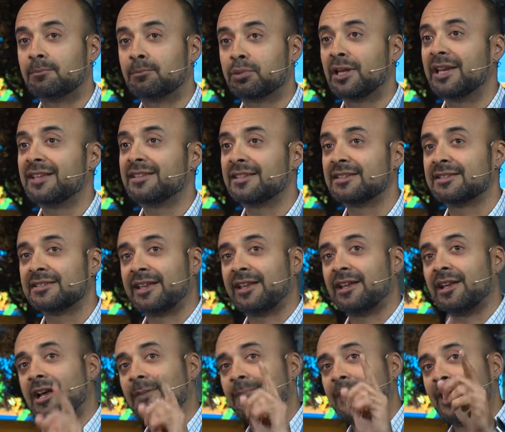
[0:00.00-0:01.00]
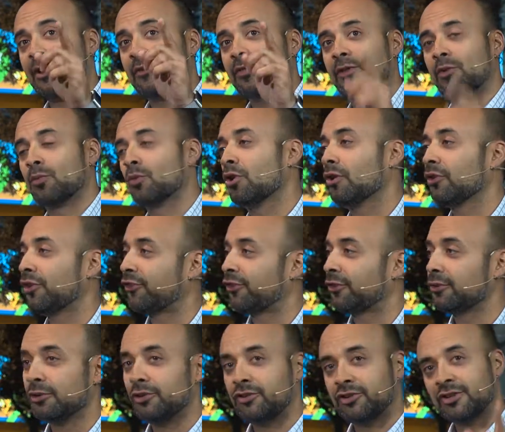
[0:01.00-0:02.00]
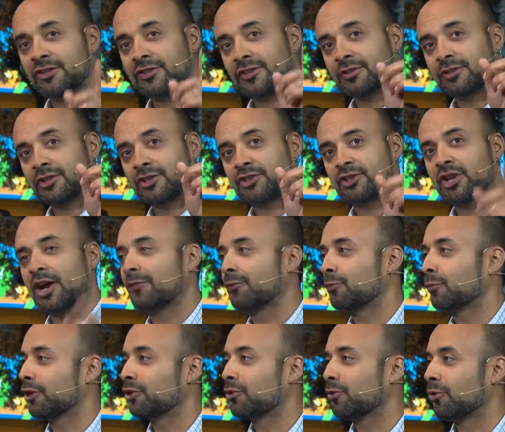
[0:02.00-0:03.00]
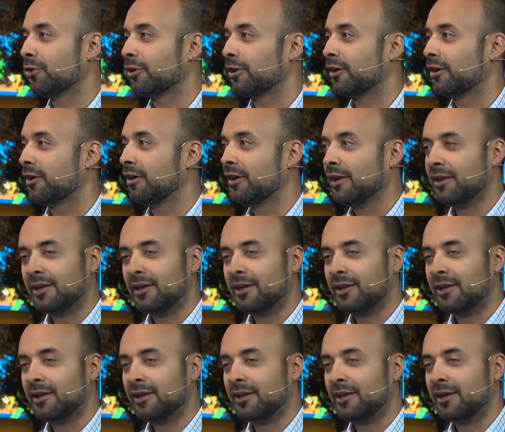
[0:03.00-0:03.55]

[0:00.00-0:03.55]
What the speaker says: places set up out in the world of solutions. There's a software corner